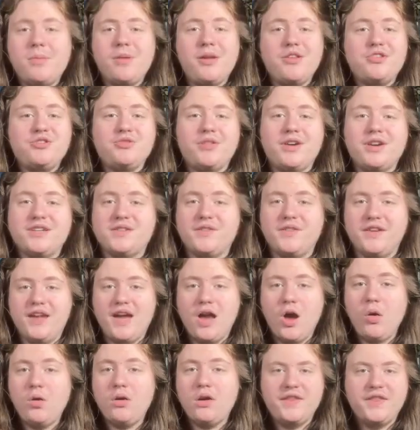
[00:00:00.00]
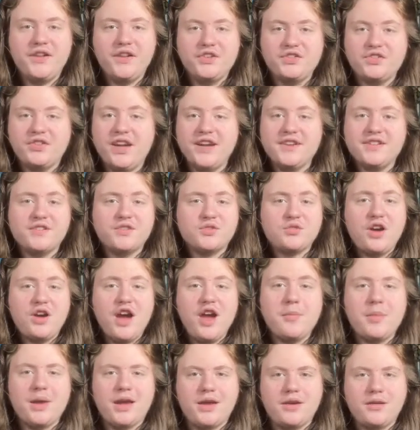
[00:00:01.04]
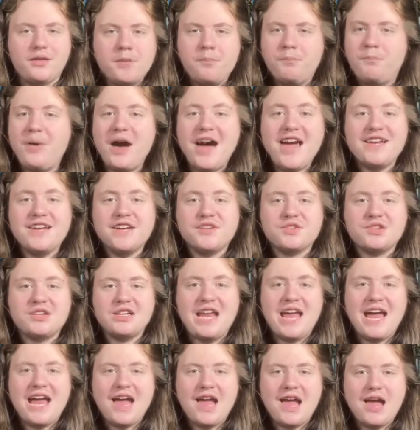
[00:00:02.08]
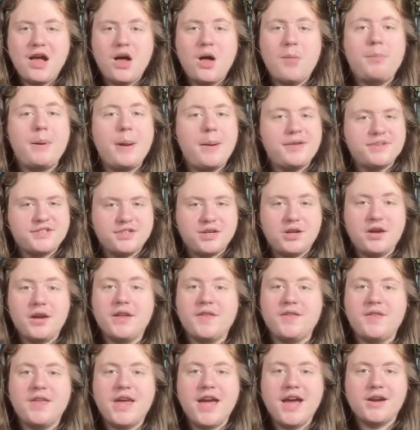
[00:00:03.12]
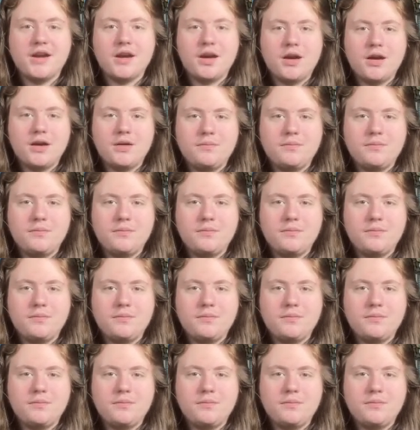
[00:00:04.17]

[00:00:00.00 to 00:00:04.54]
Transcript: enjoyed this video, thank you for liking and subscribing. Bye guys for now. Bye, Scarlet Thacker.